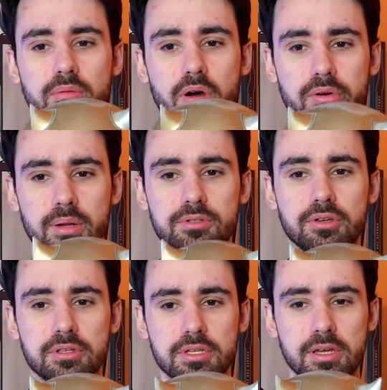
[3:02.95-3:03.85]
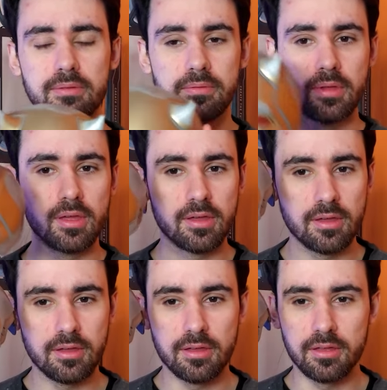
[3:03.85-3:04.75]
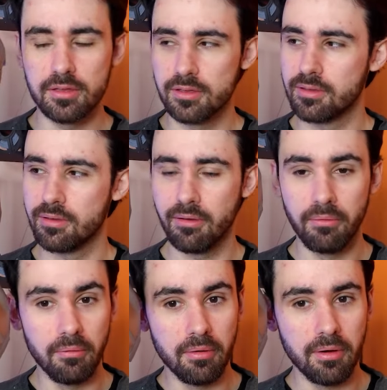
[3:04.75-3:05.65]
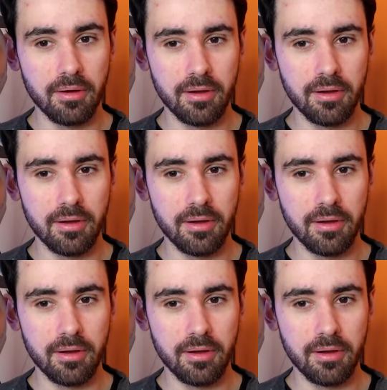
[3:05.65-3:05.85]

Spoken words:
Hold it up so you can see it. Whoop.